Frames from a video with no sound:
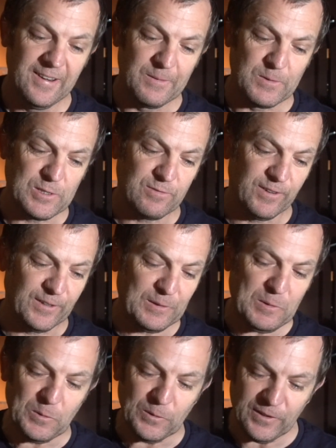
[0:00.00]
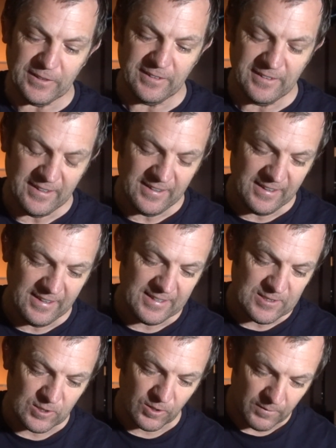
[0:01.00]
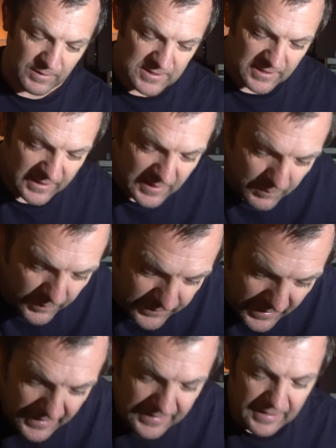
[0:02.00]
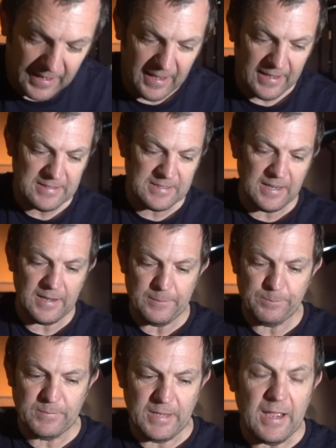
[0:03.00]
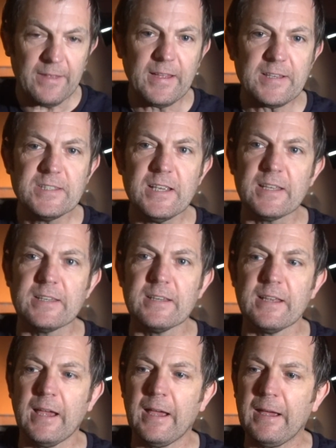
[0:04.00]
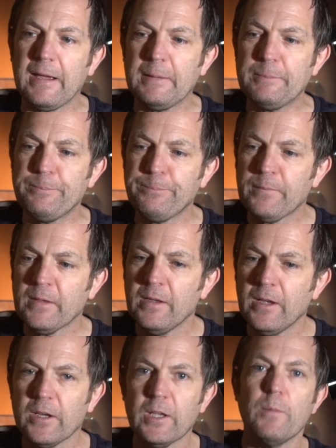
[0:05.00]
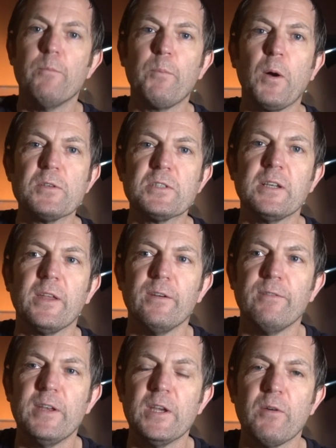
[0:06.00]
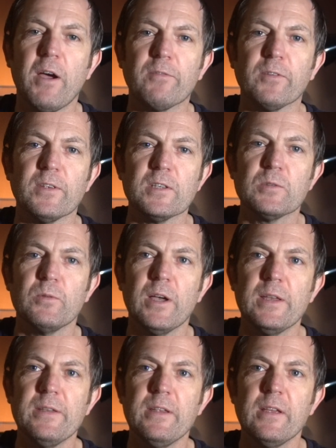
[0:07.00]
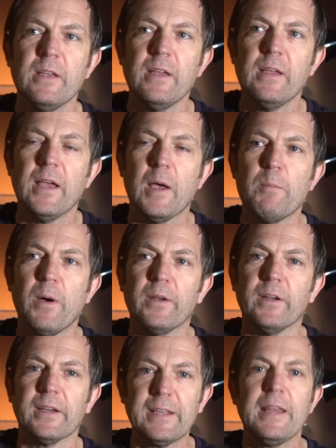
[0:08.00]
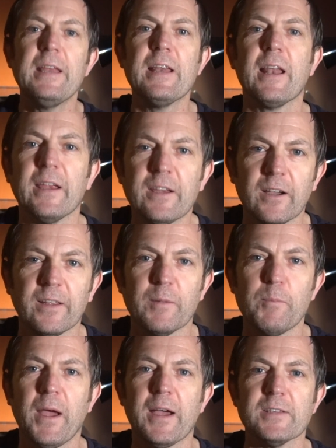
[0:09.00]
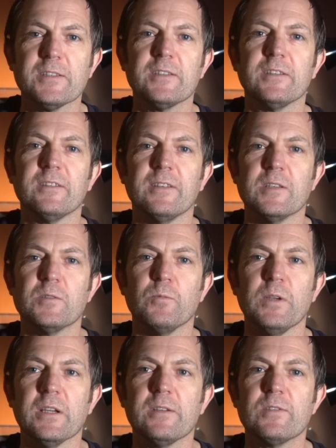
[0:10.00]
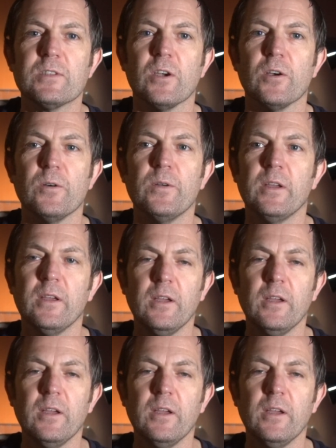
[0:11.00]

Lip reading: which is very cool. So I'm excited about that. And yeah, that's it. Going to post another video after this one about a Canadian icon that passed this week. So